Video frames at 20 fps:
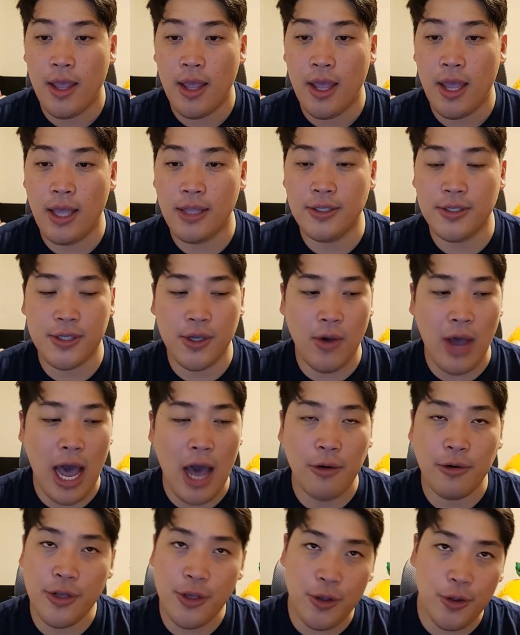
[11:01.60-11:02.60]
And so,
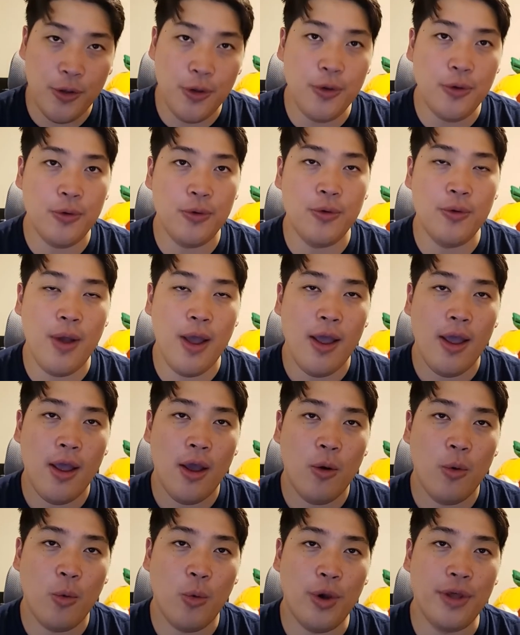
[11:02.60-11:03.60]
how do you
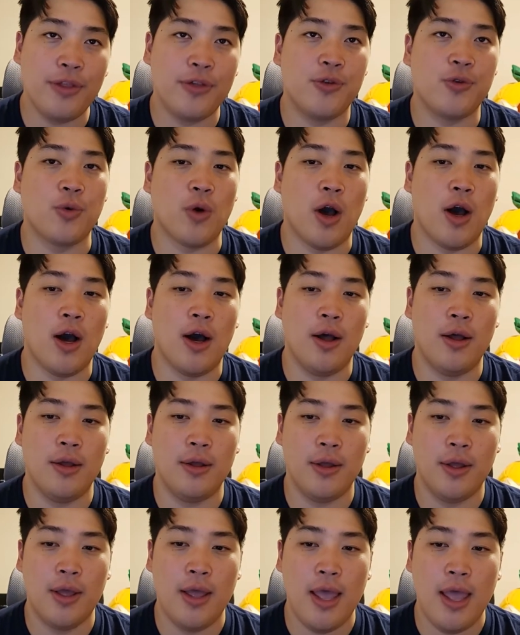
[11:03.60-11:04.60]
withdraw
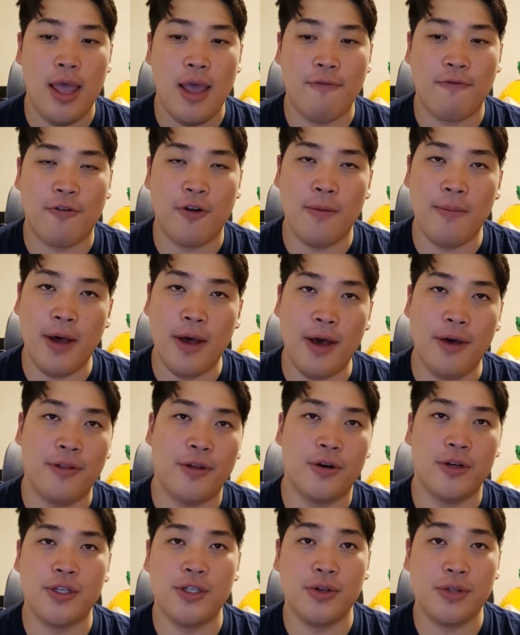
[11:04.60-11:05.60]
from
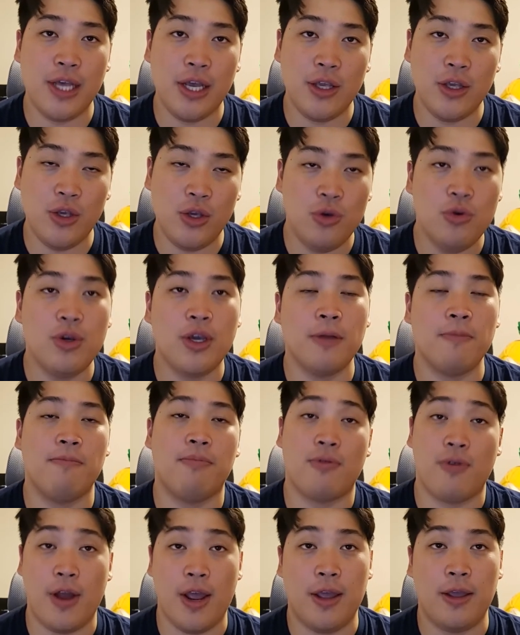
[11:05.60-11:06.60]
others so that you can pray?